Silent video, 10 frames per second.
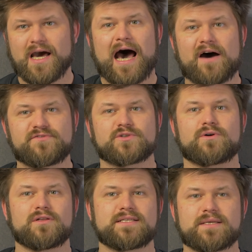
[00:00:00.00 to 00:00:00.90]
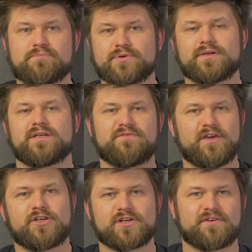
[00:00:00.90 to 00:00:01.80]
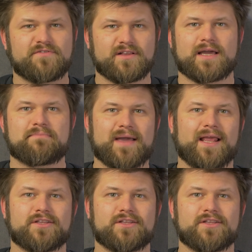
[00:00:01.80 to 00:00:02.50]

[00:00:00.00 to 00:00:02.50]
After all, it's a brilliant feature and I feel like many